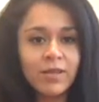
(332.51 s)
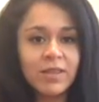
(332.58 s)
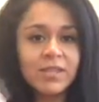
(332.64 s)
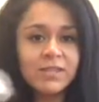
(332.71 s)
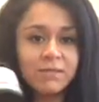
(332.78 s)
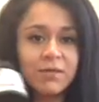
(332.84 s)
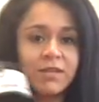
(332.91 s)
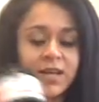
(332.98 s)

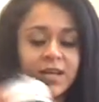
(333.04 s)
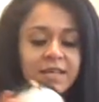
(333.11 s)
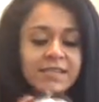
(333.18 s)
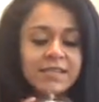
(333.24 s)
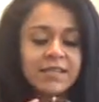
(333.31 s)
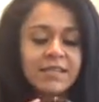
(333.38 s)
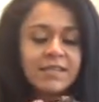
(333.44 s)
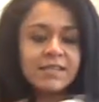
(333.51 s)
this one
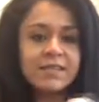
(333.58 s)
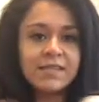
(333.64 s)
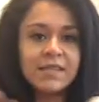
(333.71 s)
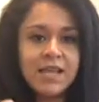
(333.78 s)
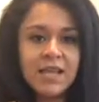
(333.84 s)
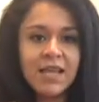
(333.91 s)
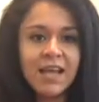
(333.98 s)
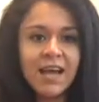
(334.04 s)
does is
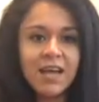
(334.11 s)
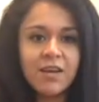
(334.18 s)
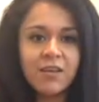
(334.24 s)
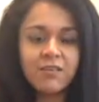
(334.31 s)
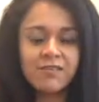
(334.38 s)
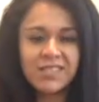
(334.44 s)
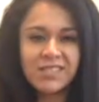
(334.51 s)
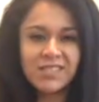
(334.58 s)
it kind
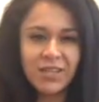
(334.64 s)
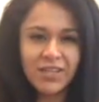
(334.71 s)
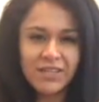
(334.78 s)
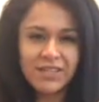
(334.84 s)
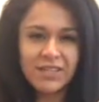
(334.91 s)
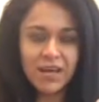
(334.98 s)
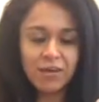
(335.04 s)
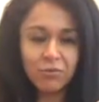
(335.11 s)
of sucks
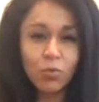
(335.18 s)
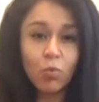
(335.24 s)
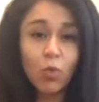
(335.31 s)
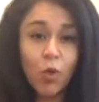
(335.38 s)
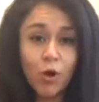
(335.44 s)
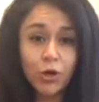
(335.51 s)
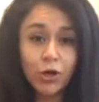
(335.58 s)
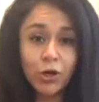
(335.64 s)
out the
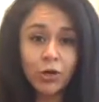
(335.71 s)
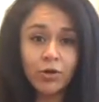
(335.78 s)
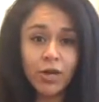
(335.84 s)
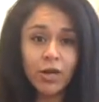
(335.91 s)
water.